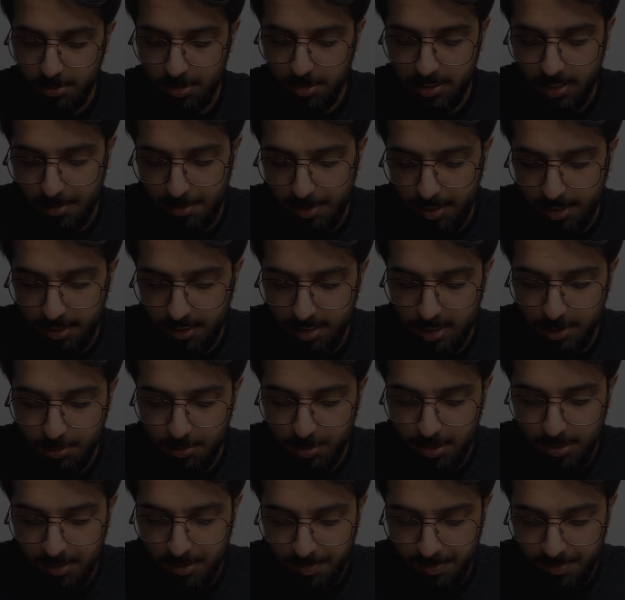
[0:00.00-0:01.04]
it's coming this
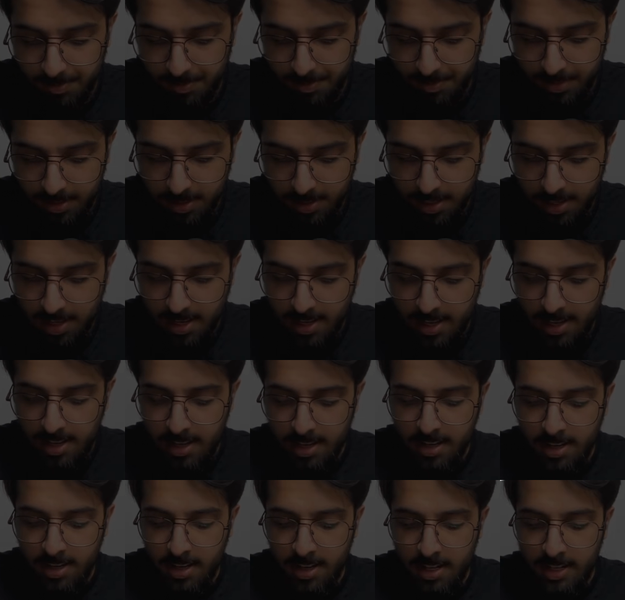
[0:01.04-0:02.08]
way.
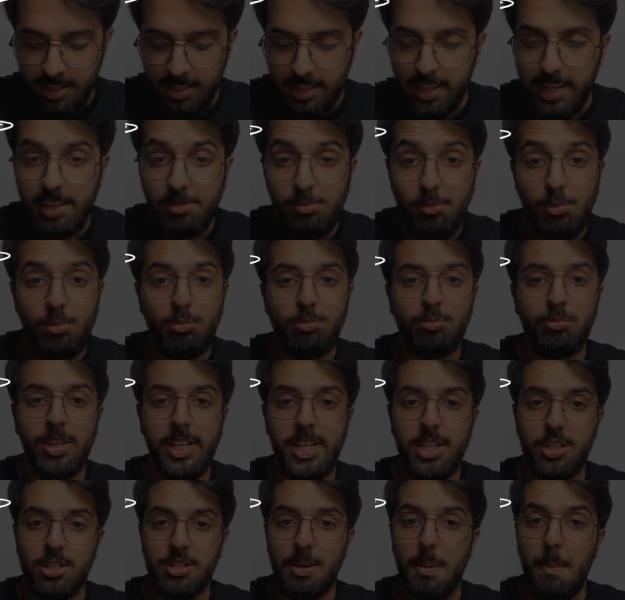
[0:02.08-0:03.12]
It will
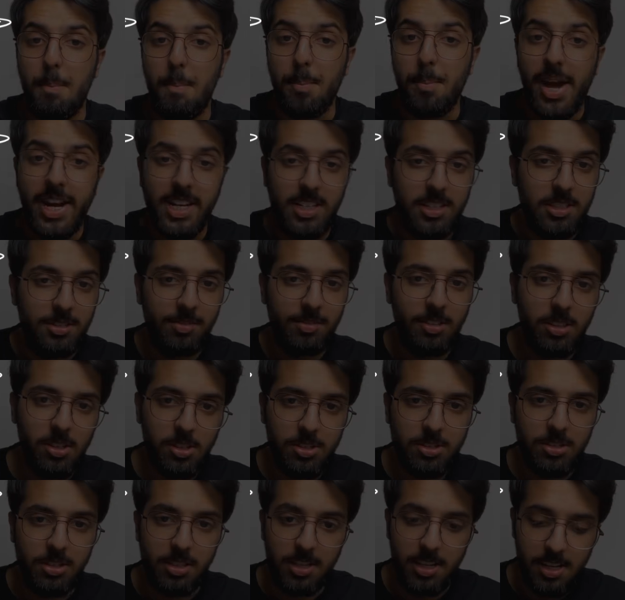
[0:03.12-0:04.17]
reach max
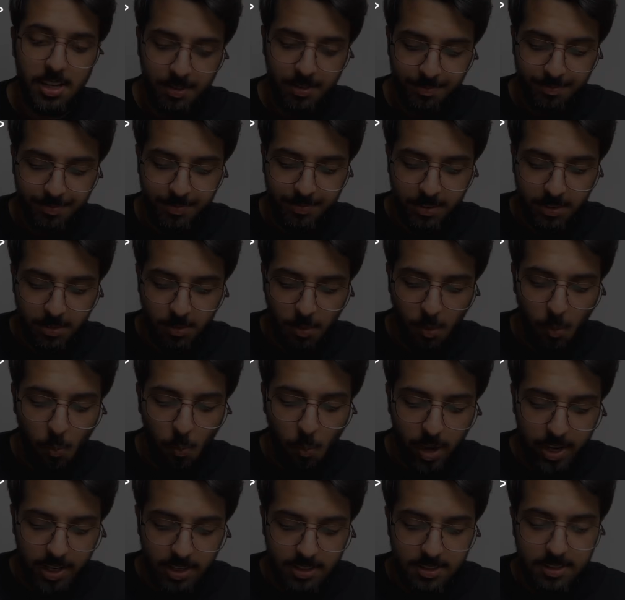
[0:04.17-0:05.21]
velocity
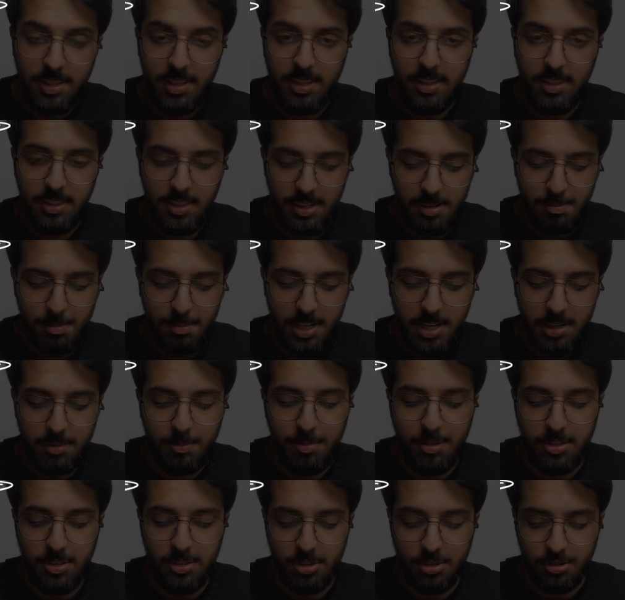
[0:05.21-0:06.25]
when it's in the mean
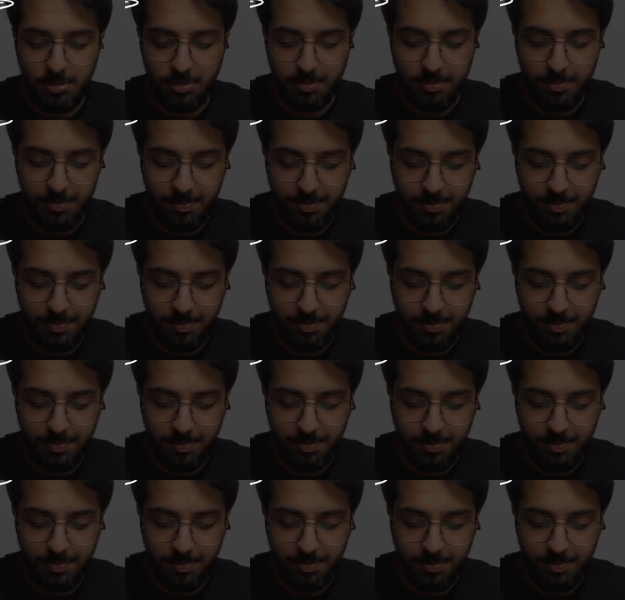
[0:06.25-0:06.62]
position,